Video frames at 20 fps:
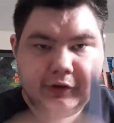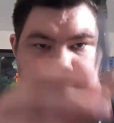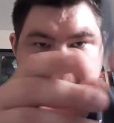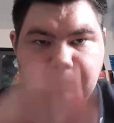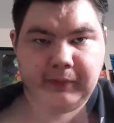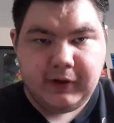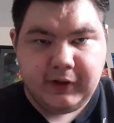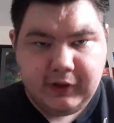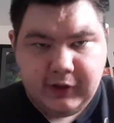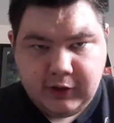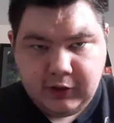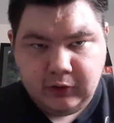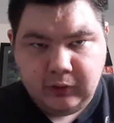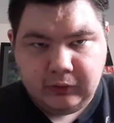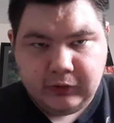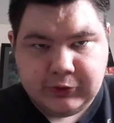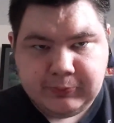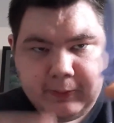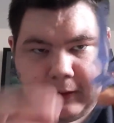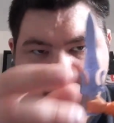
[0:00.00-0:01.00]
But he can hold
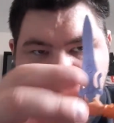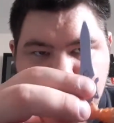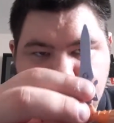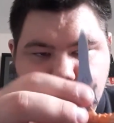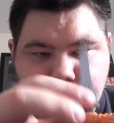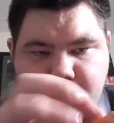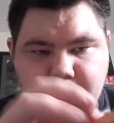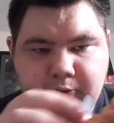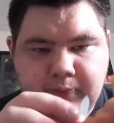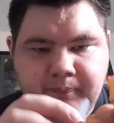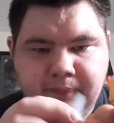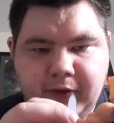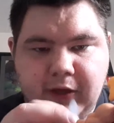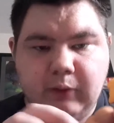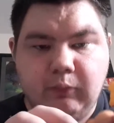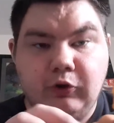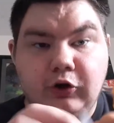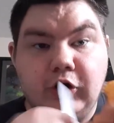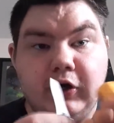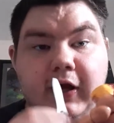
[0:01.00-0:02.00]
his power sword, and
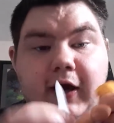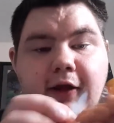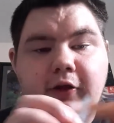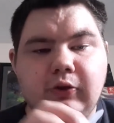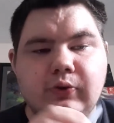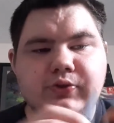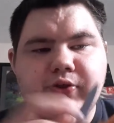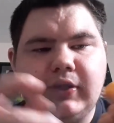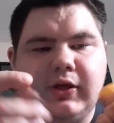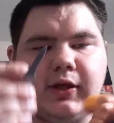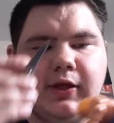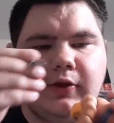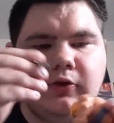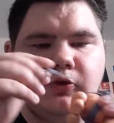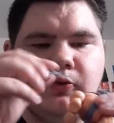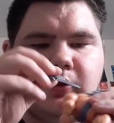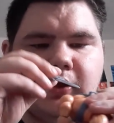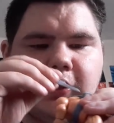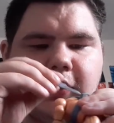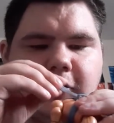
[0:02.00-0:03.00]
when you're not using it,
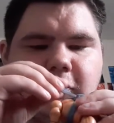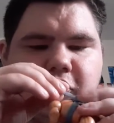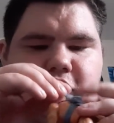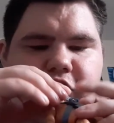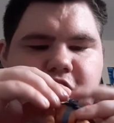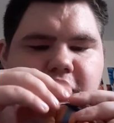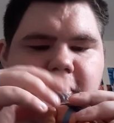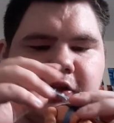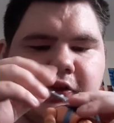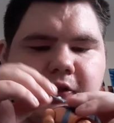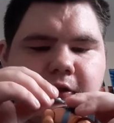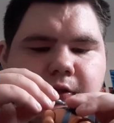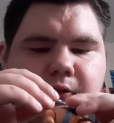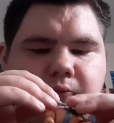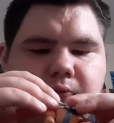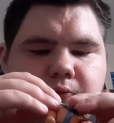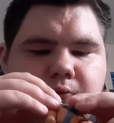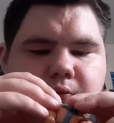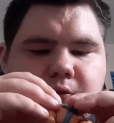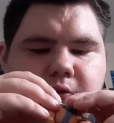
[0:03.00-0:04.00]
you can sheath it
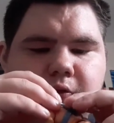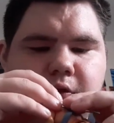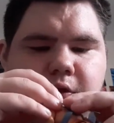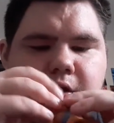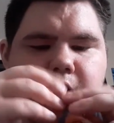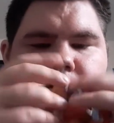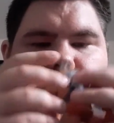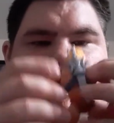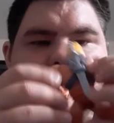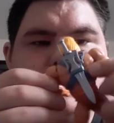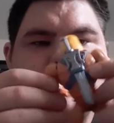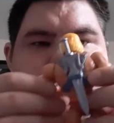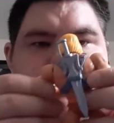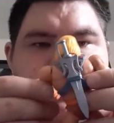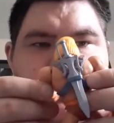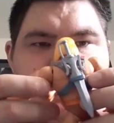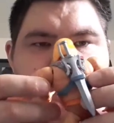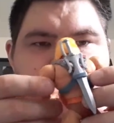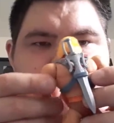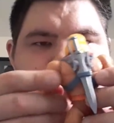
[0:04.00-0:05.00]
in the
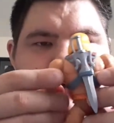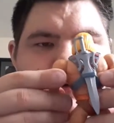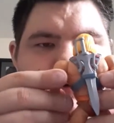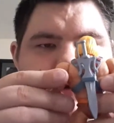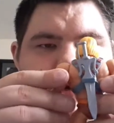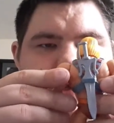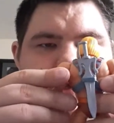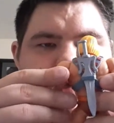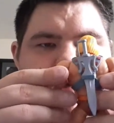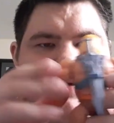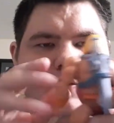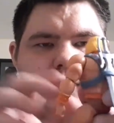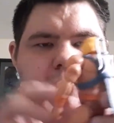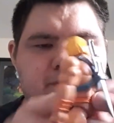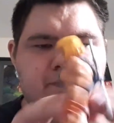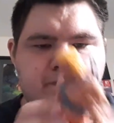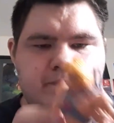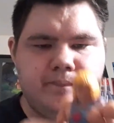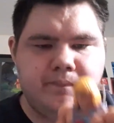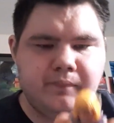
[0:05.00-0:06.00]
back right here.
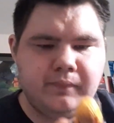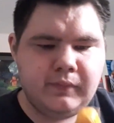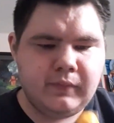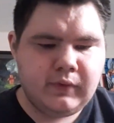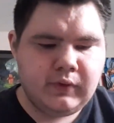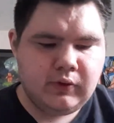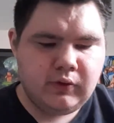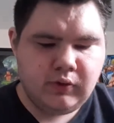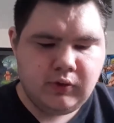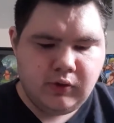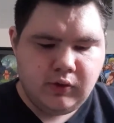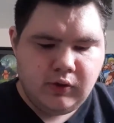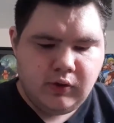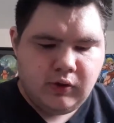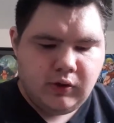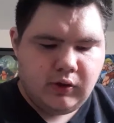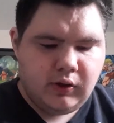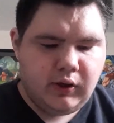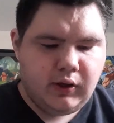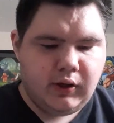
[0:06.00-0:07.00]

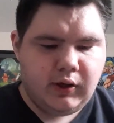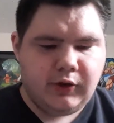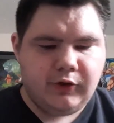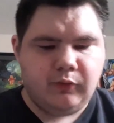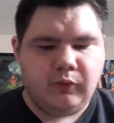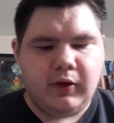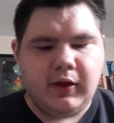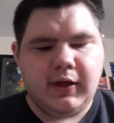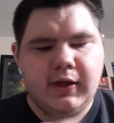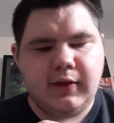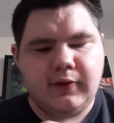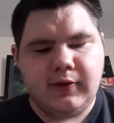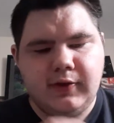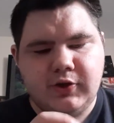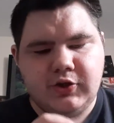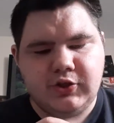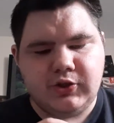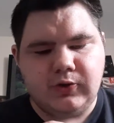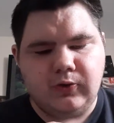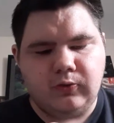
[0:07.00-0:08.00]
The way the
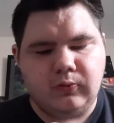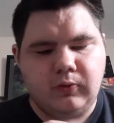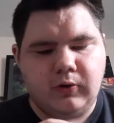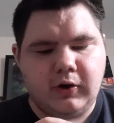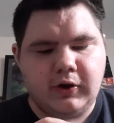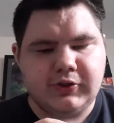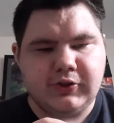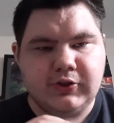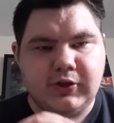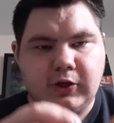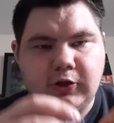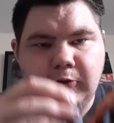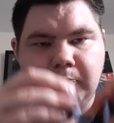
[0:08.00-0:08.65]
shield works is that you